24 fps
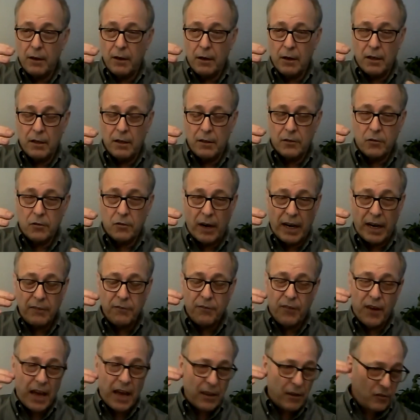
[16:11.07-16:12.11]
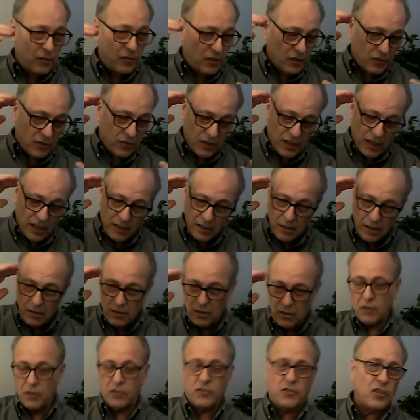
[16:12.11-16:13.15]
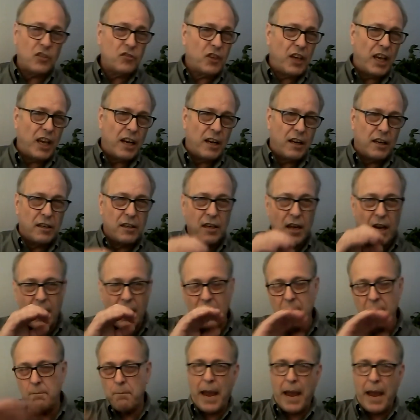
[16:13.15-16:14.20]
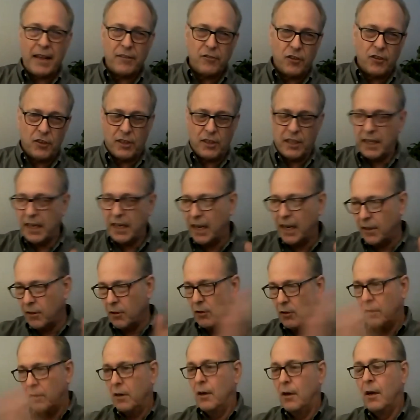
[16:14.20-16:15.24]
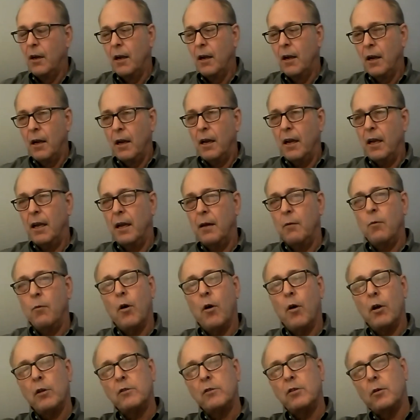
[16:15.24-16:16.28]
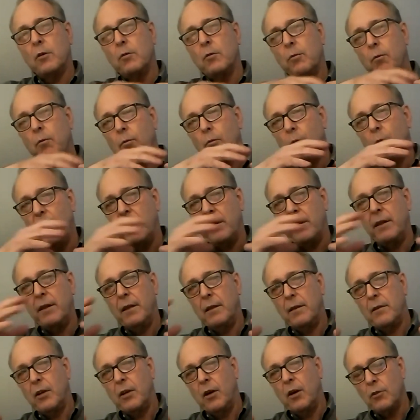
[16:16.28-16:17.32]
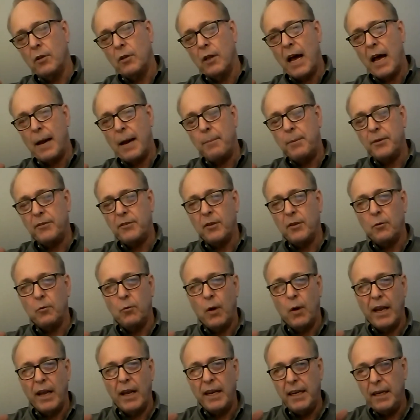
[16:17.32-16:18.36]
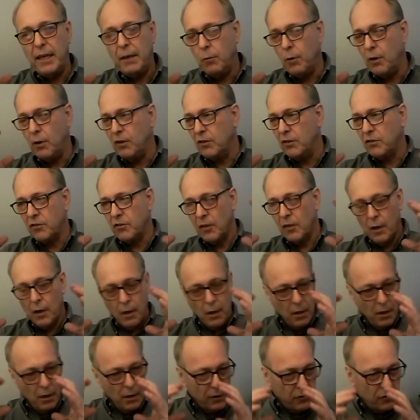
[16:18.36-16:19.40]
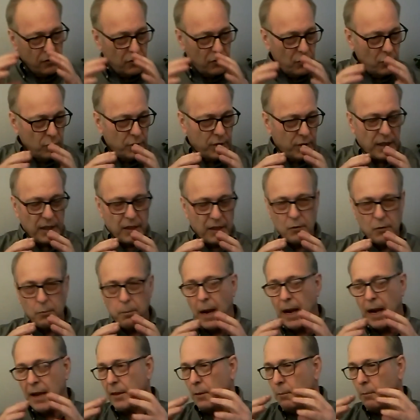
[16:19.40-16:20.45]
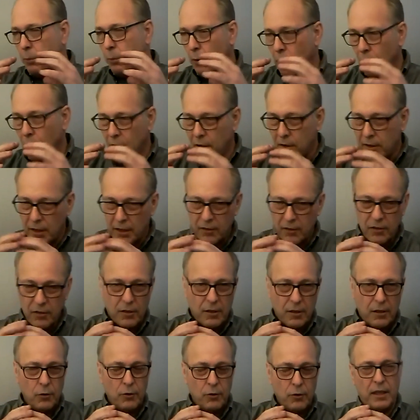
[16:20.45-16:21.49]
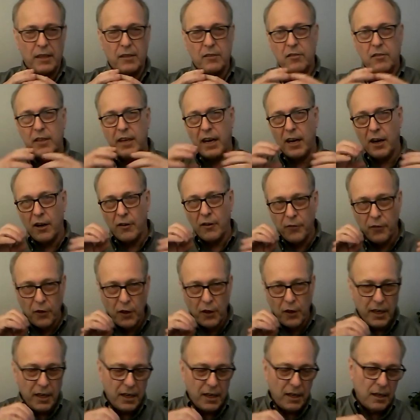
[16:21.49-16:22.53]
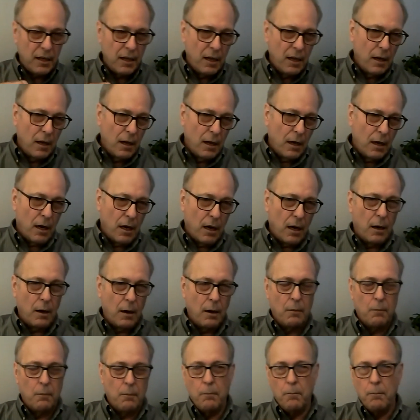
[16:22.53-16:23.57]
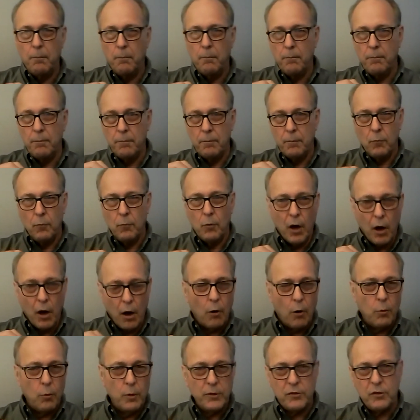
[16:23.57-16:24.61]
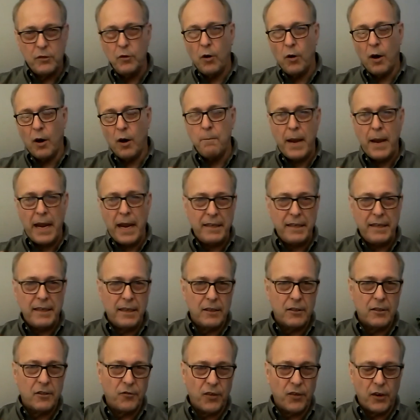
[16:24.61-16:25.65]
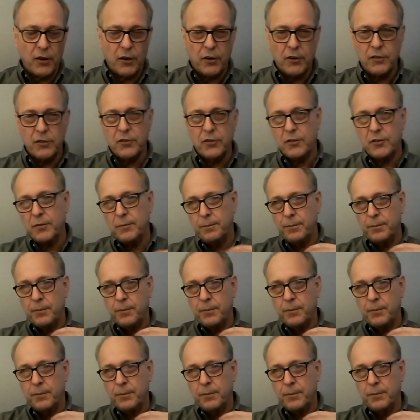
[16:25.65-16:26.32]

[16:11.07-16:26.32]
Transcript: his grandfather just said, just get it done, patch it together. And Walter went the total opposite way. He was, let's do things by the book, let's do things carefully, we'll always do our maintenance first.